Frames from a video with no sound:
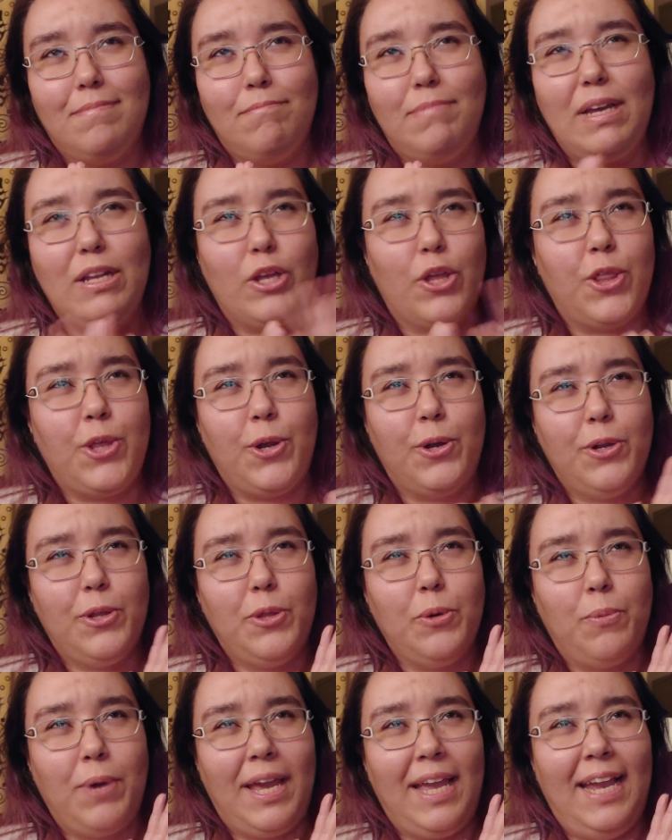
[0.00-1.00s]
about a third of
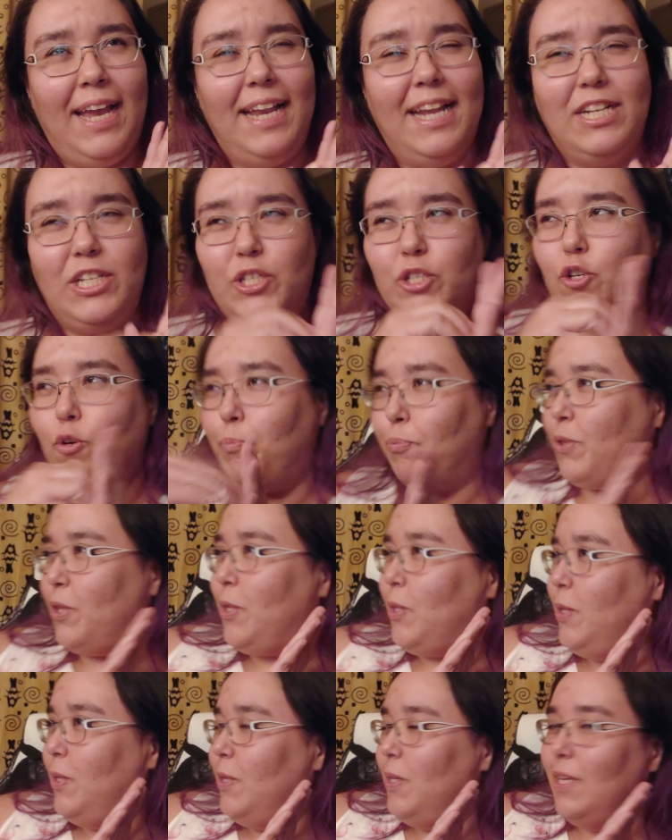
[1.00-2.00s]
the way in I just go
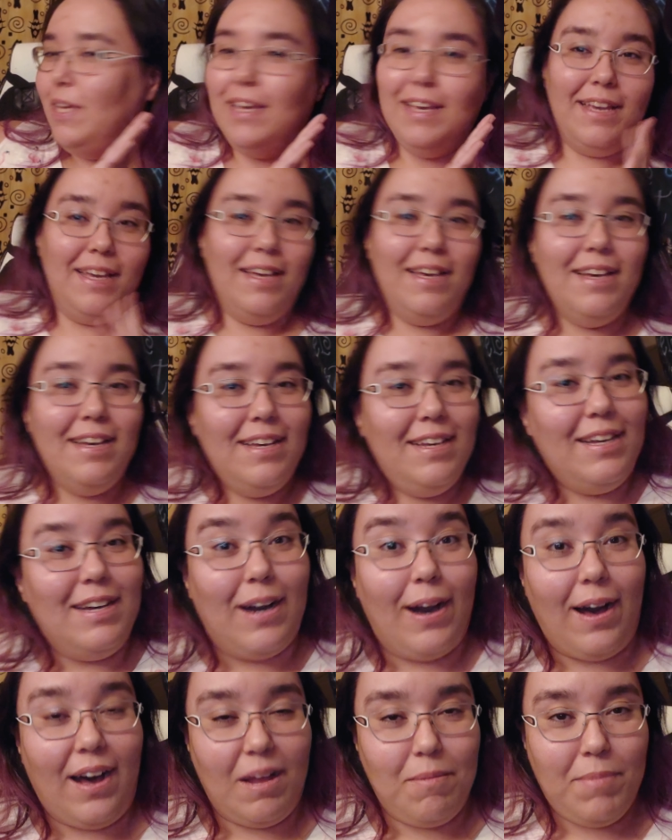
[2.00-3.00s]

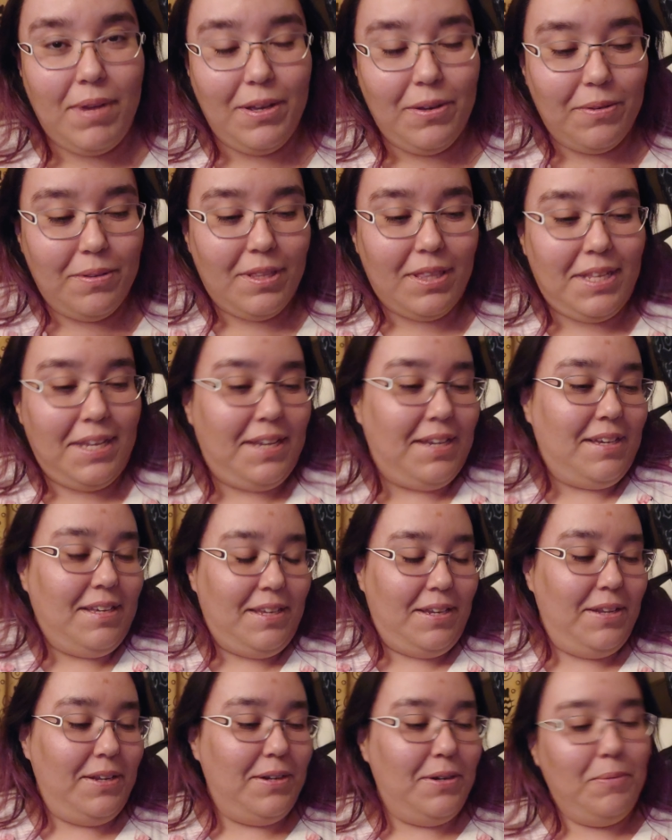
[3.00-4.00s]
on my own thing,
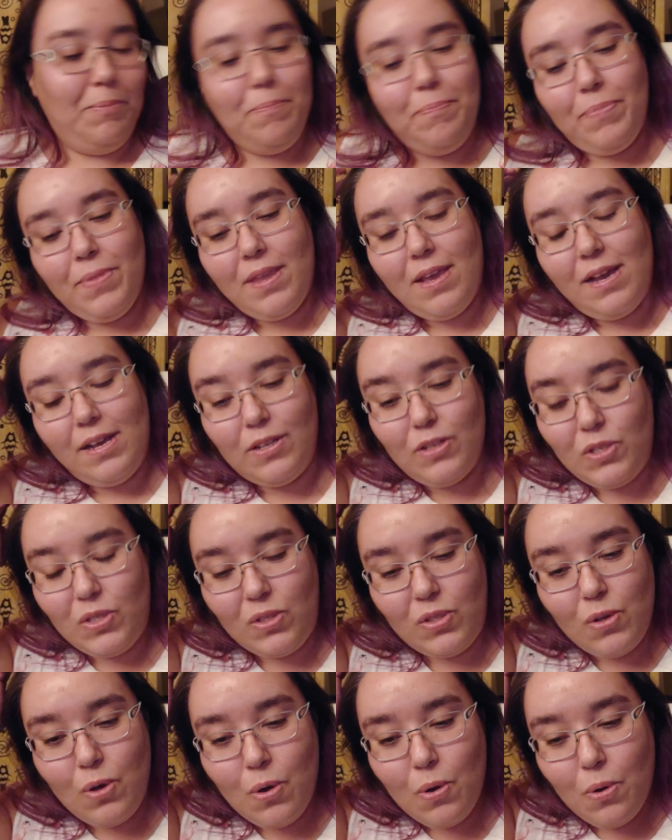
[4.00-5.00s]
you know?
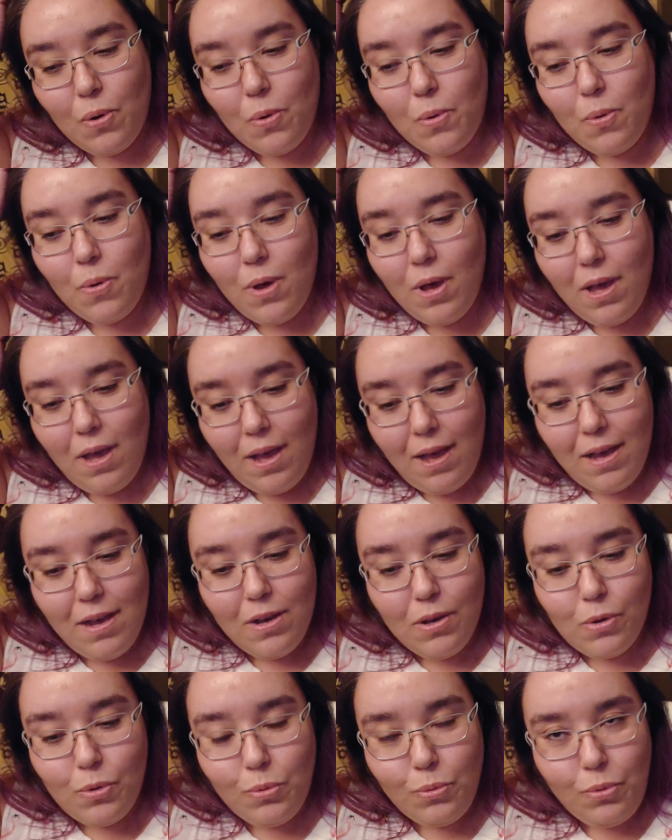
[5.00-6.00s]
So
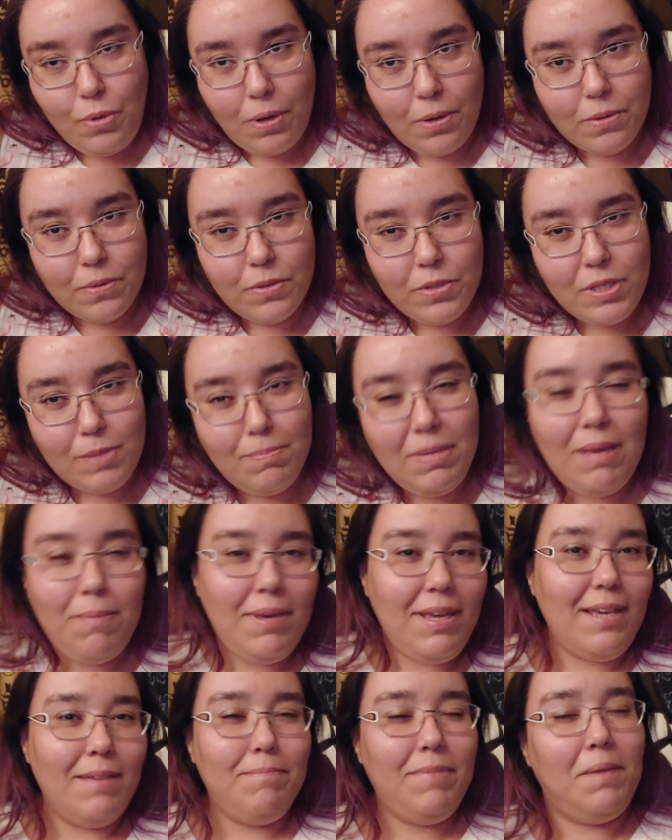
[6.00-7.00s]
who knows?
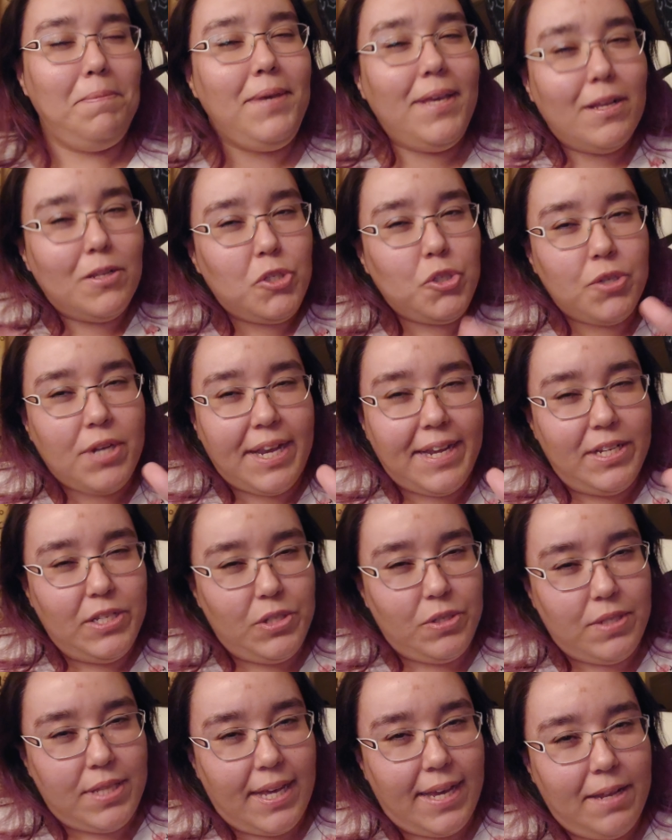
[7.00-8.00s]
Maybe, maybe I'll try and
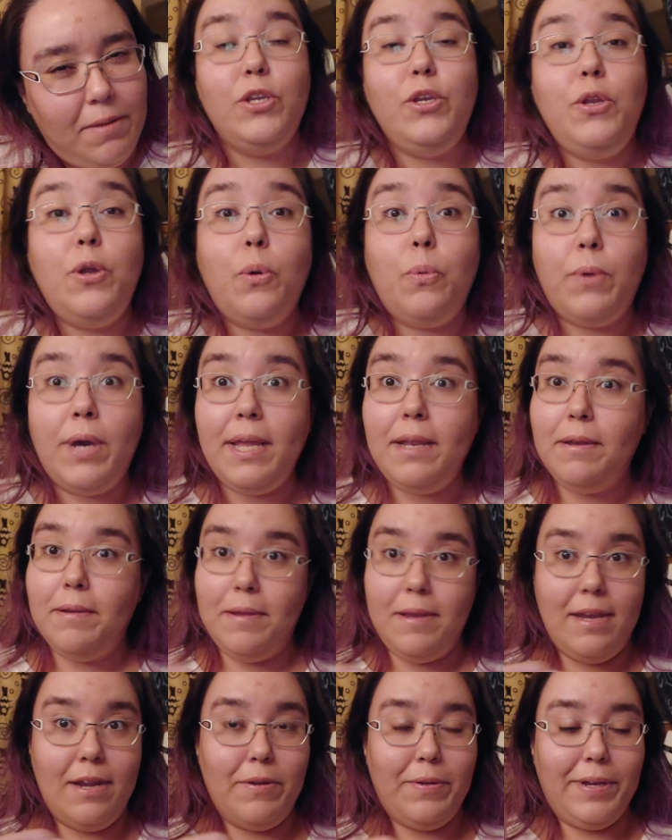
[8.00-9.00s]
do that. You know what?
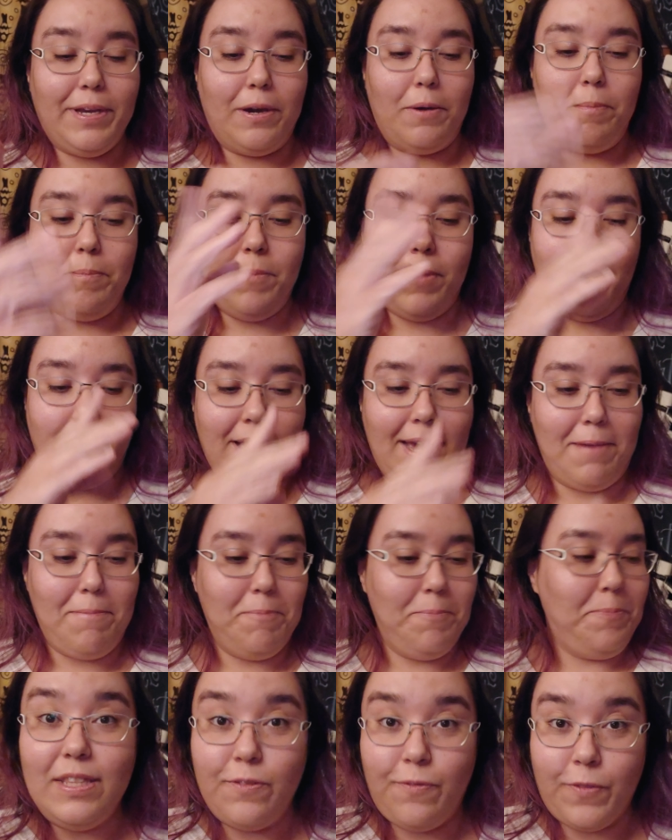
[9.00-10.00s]
Here we go. Okay.
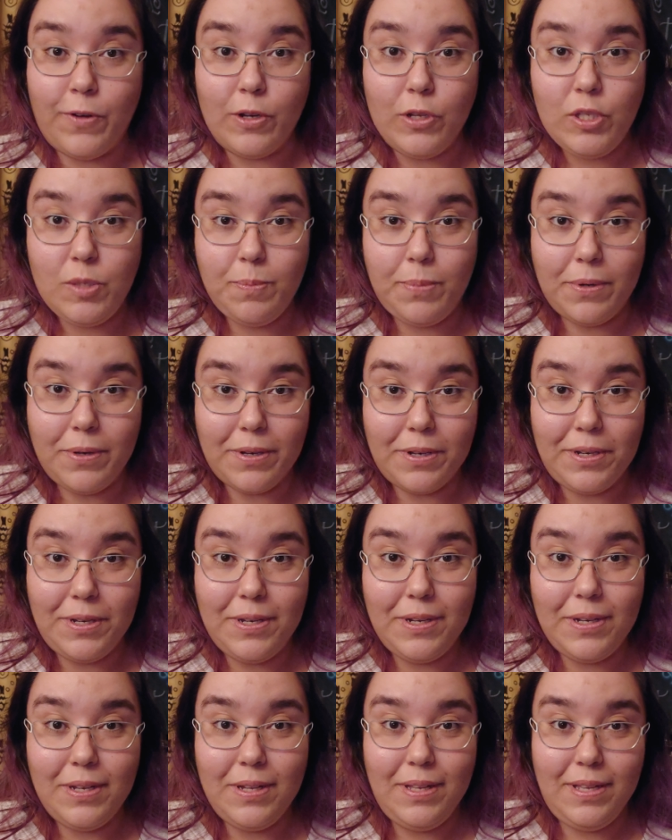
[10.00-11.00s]
The first
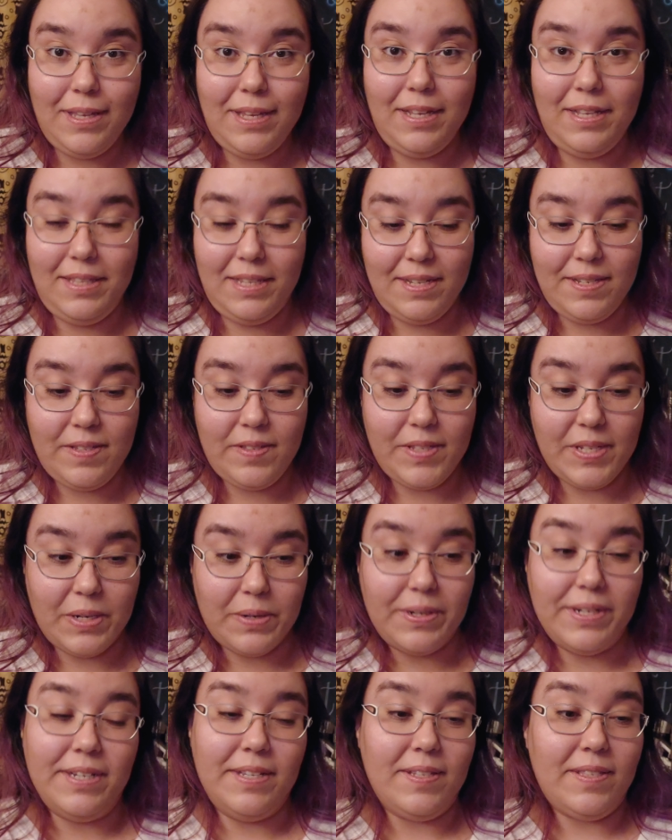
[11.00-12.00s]
book in this
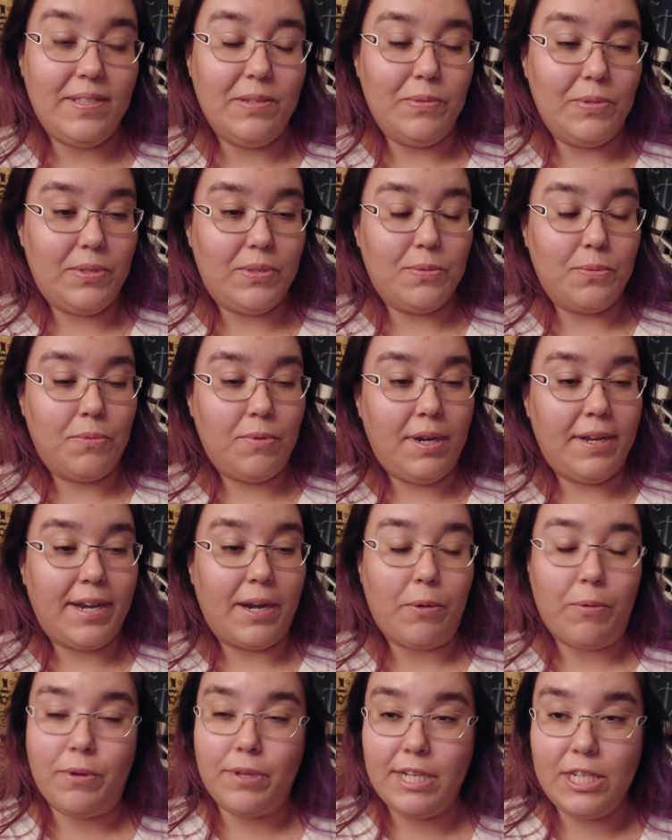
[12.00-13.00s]
series, it was the one I
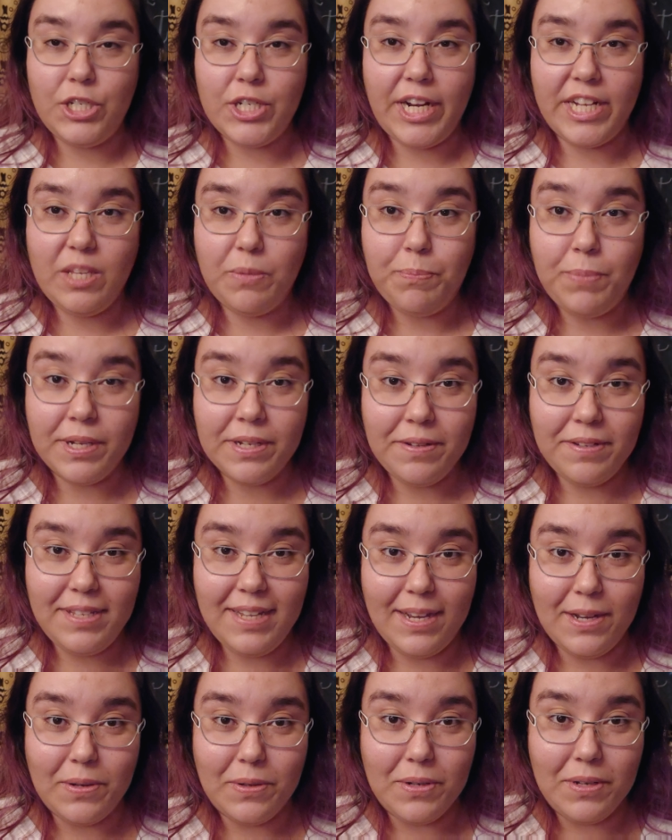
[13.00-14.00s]
really tried to buckle
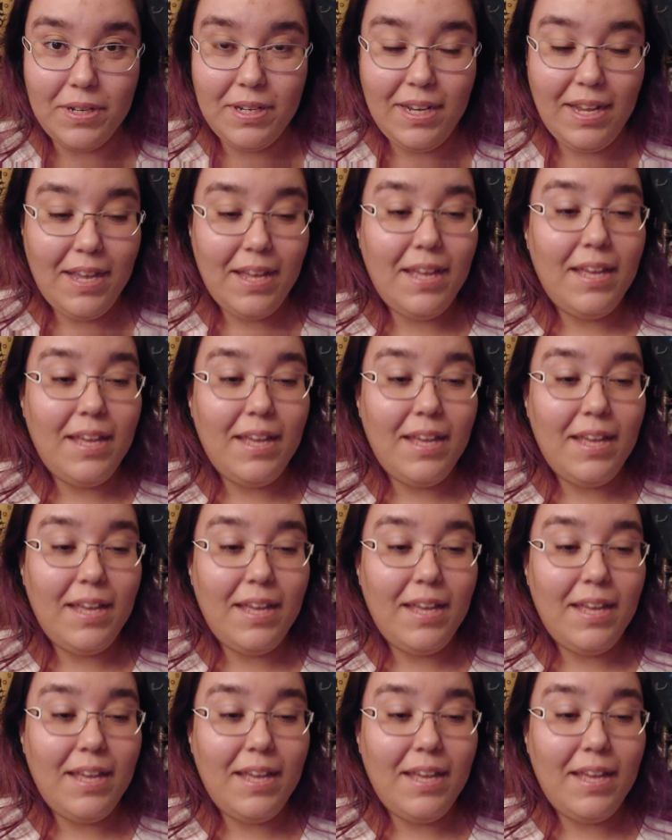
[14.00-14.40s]
down